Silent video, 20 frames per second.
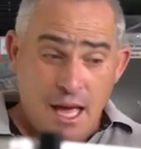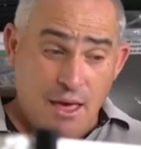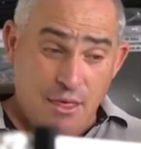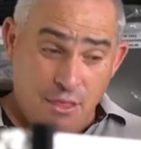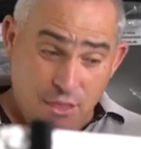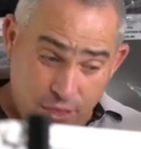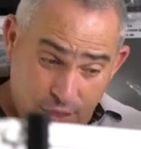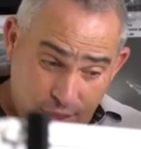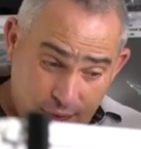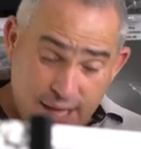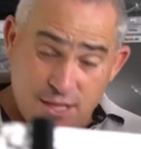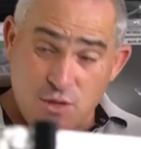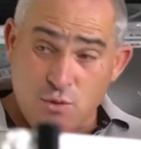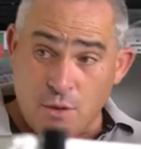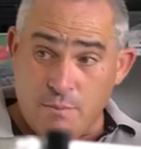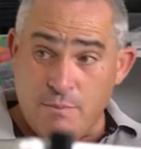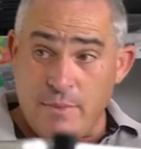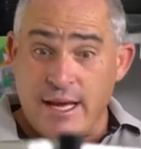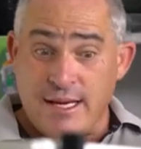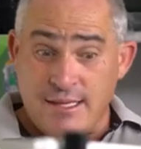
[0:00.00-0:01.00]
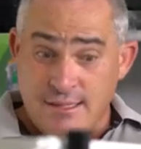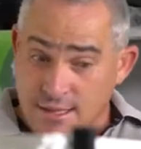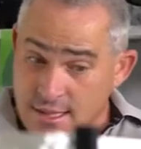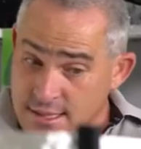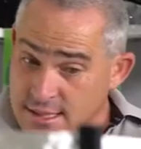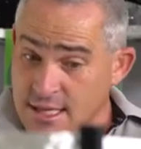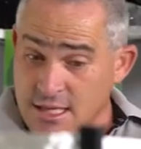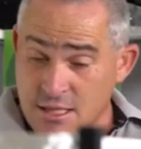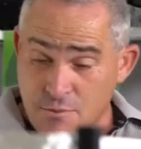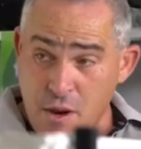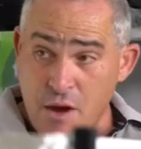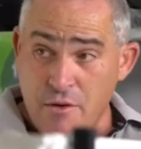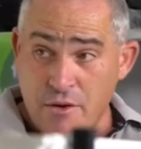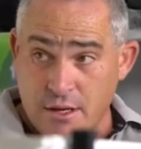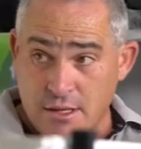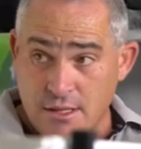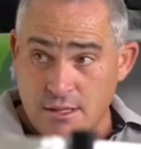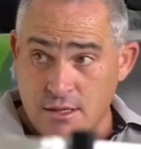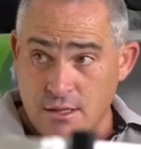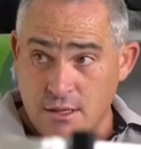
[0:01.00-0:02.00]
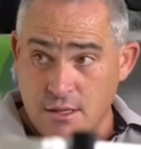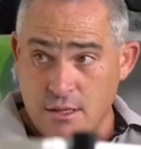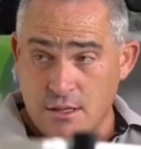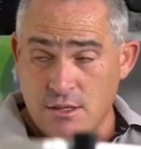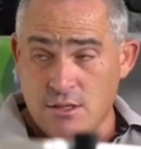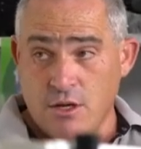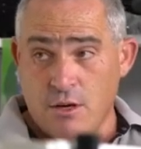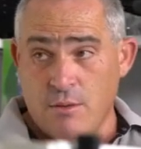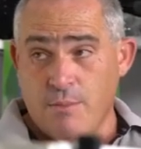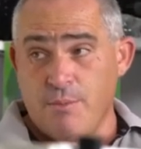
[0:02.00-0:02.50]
And that's what makes this experience so